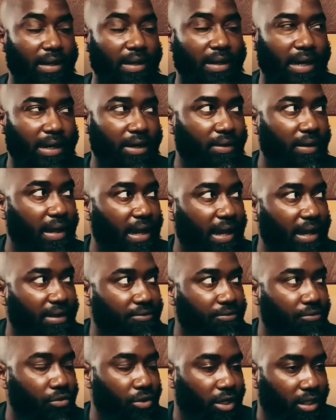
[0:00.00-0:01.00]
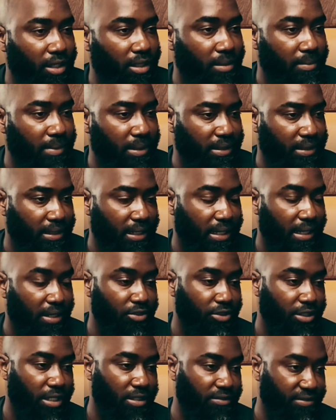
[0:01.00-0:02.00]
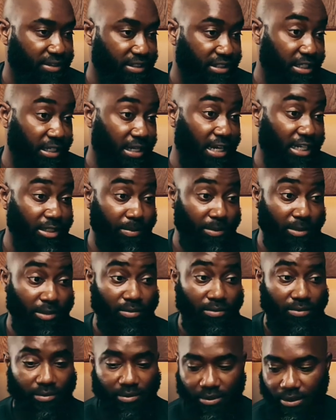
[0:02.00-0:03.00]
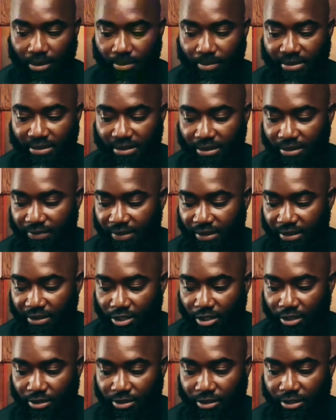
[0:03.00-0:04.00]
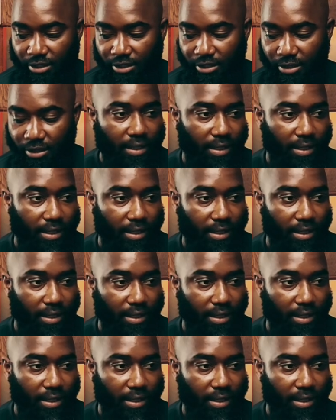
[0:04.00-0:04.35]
I don't have work on Monday. I'll try to visit the hospital myself and talk to her.